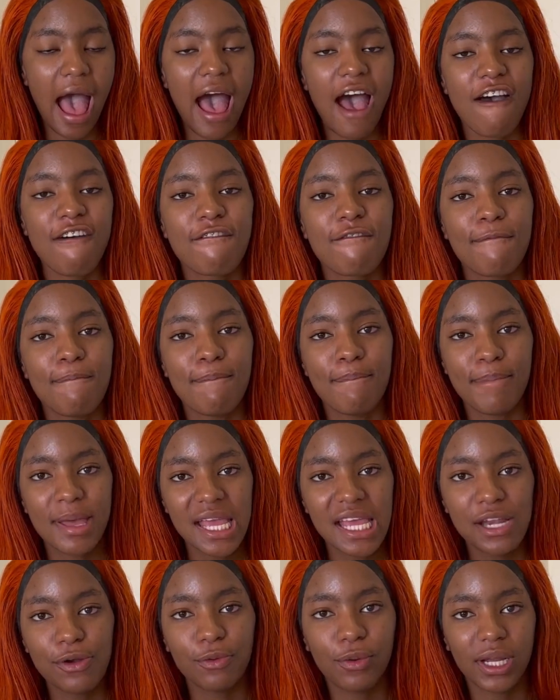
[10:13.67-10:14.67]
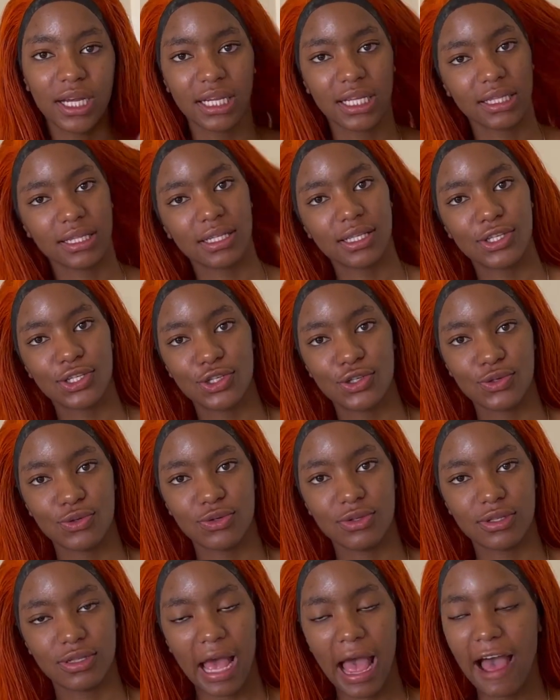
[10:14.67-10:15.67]
I've been wanting these
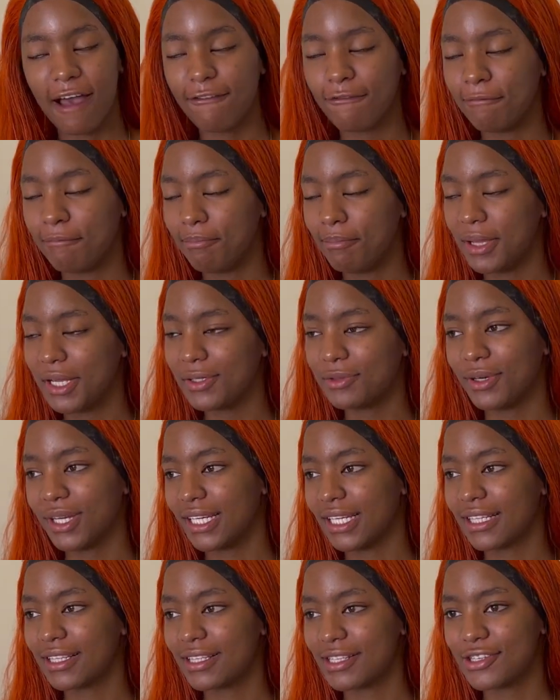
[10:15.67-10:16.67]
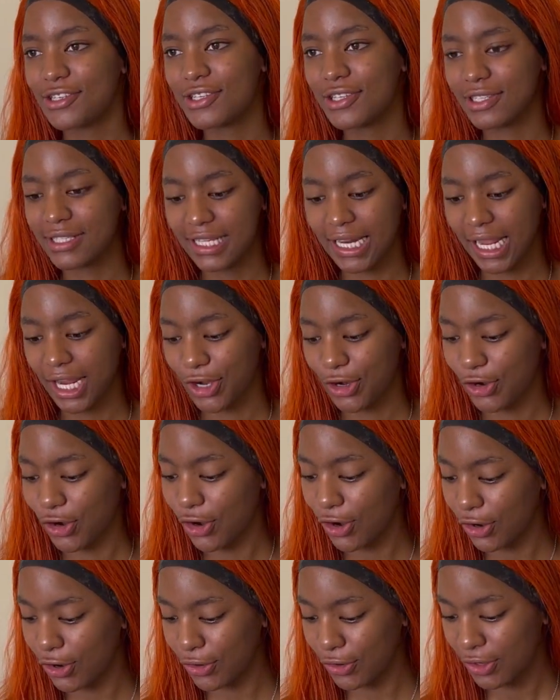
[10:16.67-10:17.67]
shoes. I've been wanting these shoes. Like,
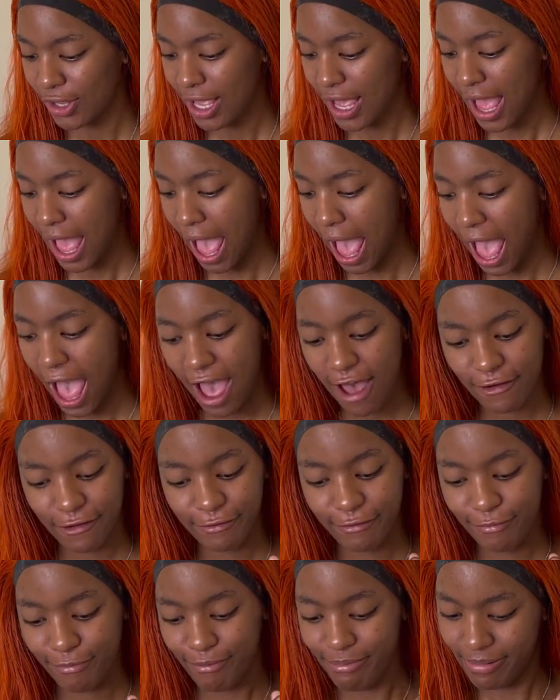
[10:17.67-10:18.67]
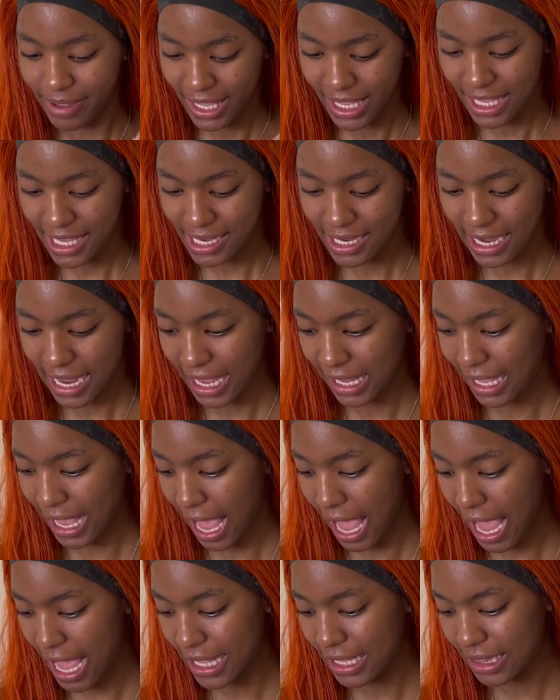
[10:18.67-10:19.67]
girl, I've been. Like,
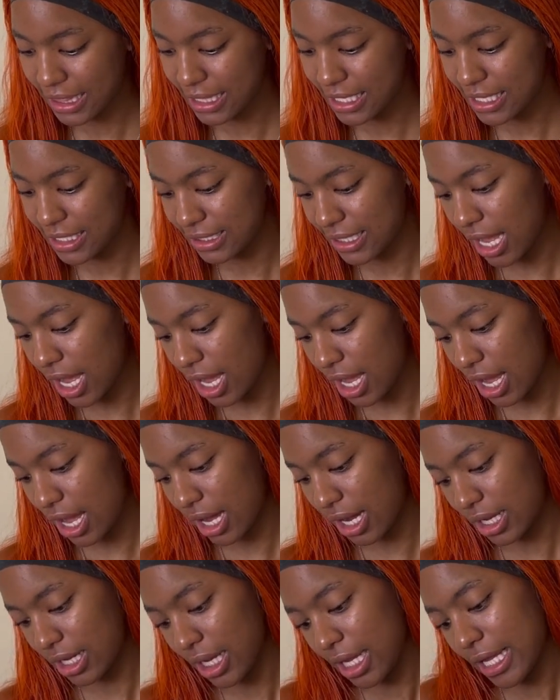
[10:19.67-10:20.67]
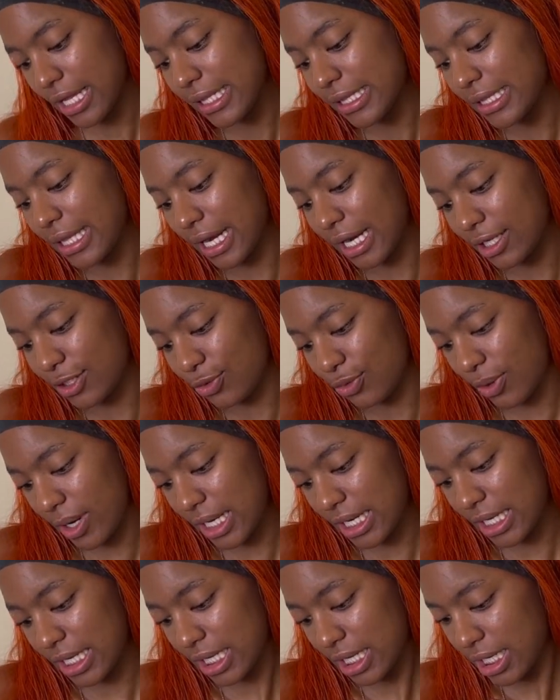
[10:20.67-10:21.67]
uh, these are
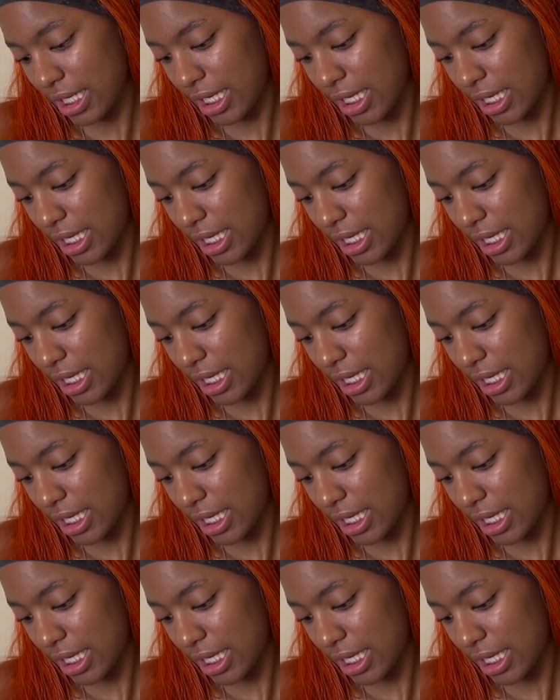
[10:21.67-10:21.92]
320